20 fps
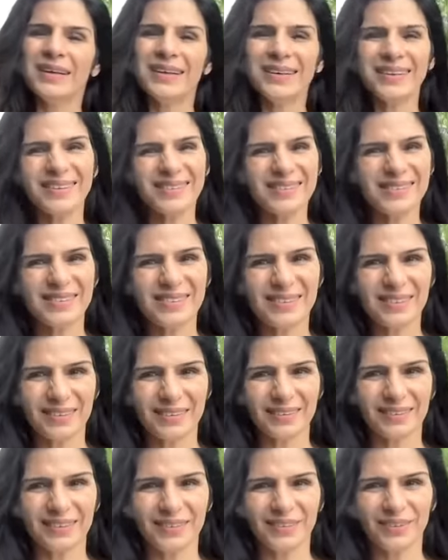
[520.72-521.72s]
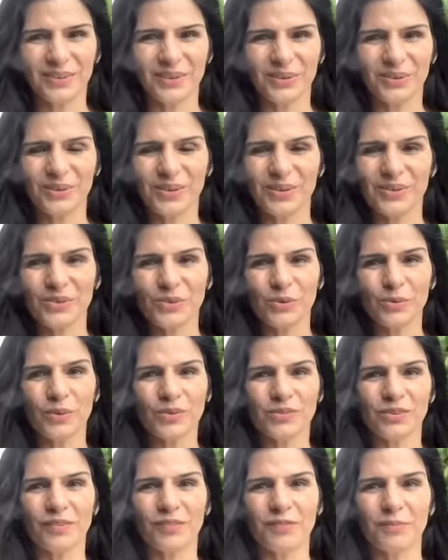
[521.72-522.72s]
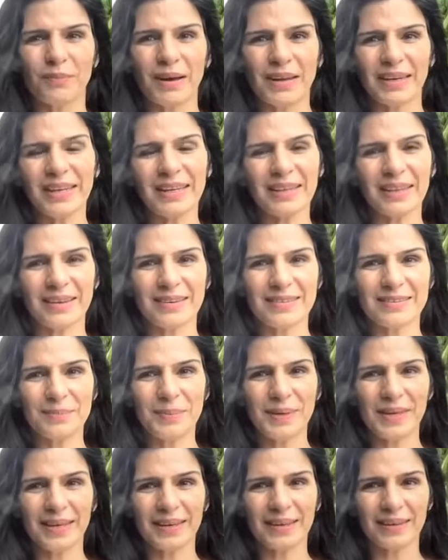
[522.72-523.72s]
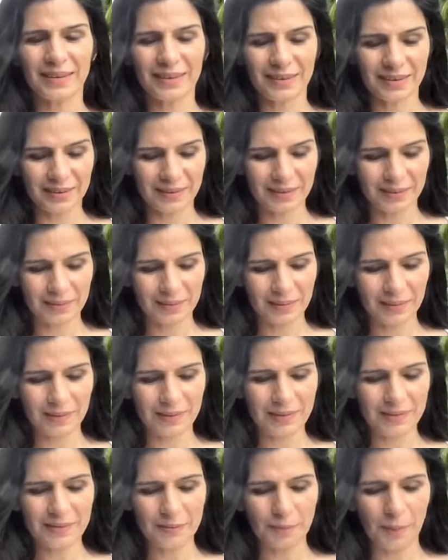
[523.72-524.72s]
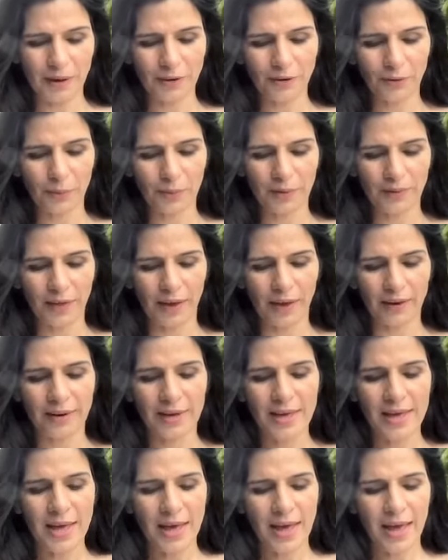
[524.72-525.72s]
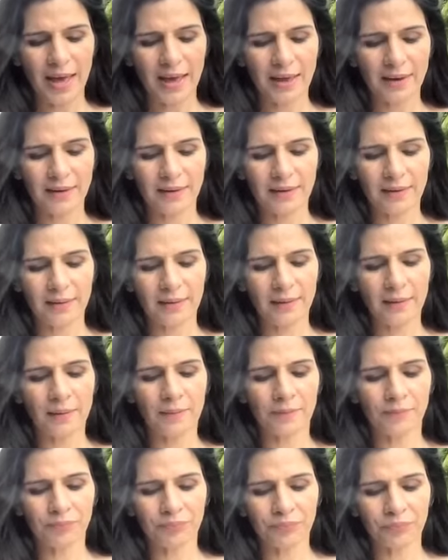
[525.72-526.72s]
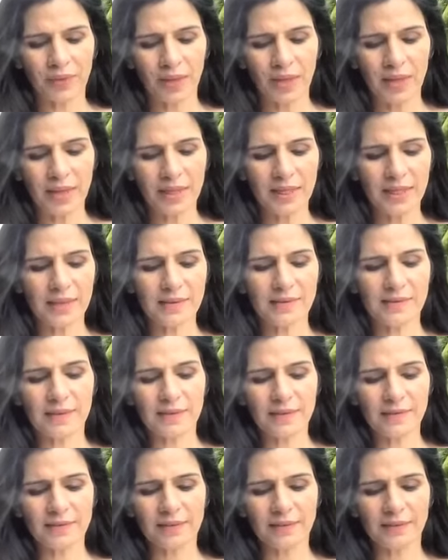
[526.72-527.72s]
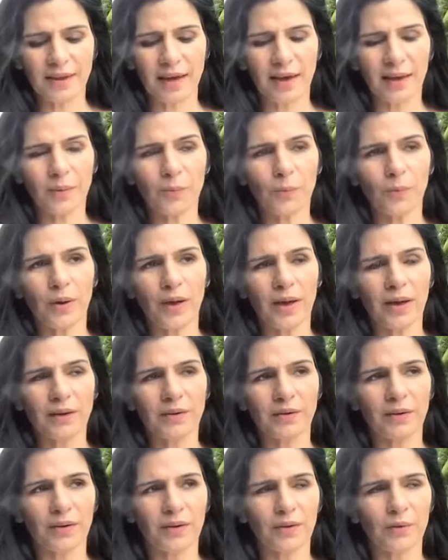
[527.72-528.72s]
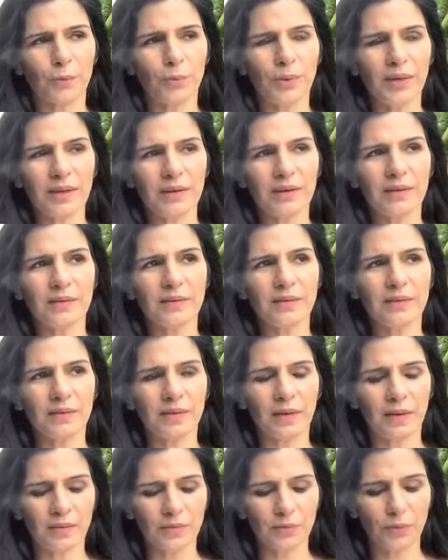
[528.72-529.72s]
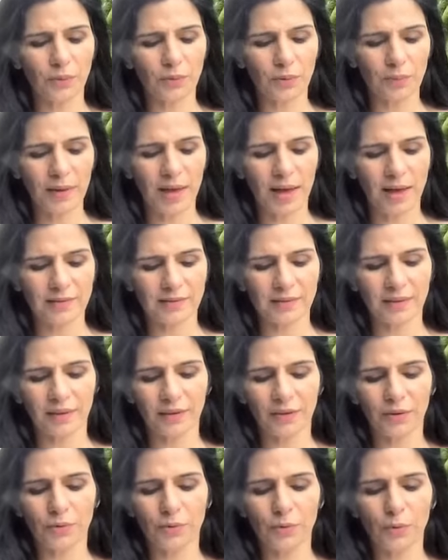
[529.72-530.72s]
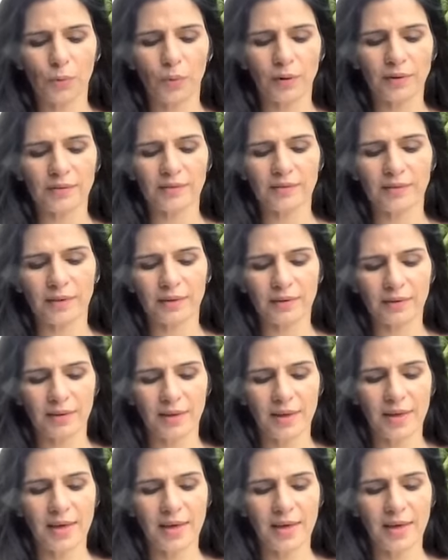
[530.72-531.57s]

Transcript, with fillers: a concern you know there's too much of money that is being spent over there and um, this is a time where uh, Venus is going to be asking you what is it